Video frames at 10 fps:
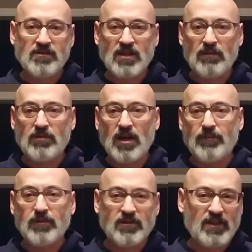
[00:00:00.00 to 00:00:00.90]
same time,
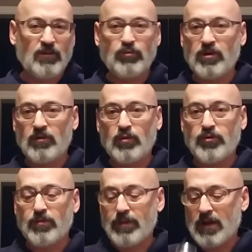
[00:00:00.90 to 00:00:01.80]
because that'll really ruin
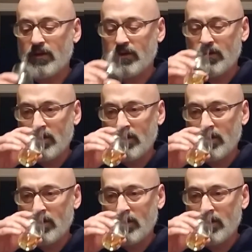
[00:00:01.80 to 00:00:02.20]
your palate.